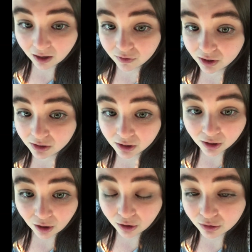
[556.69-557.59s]
Having
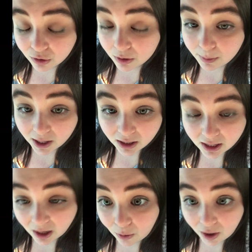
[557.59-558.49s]
a lower bank
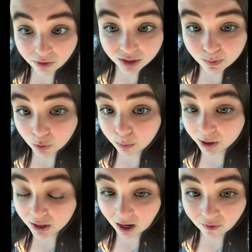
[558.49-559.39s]
account at this
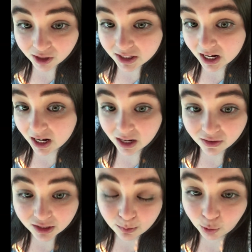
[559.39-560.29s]
moment, having debt
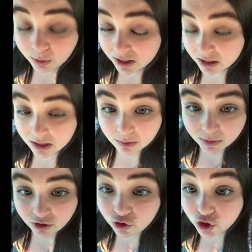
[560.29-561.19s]
at this moment,
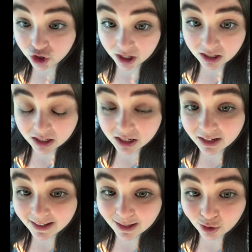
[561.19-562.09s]
doesn't mean shit.
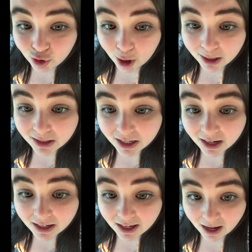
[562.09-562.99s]
It is just
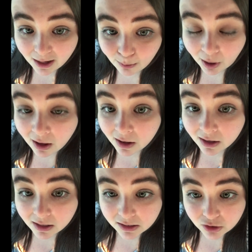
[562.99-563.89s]
a game.
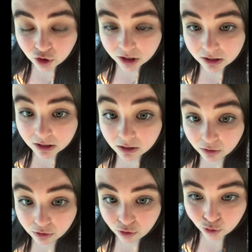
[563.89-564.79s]
It is just an
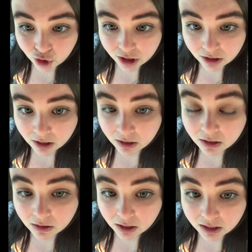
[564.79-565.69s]
illusion
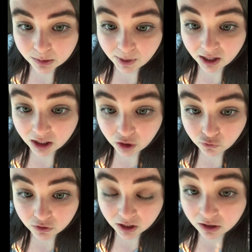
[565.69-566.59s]
that is making
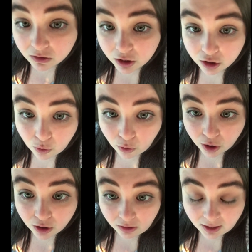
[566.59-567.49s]
you think that
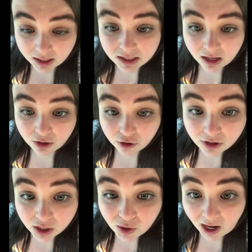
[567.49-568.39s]
you're less than
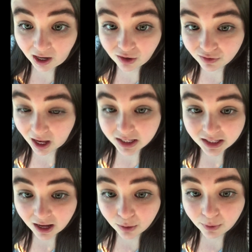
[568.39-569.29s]
or that you have
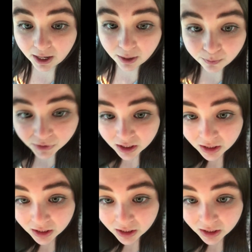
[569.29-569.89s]
less than, right?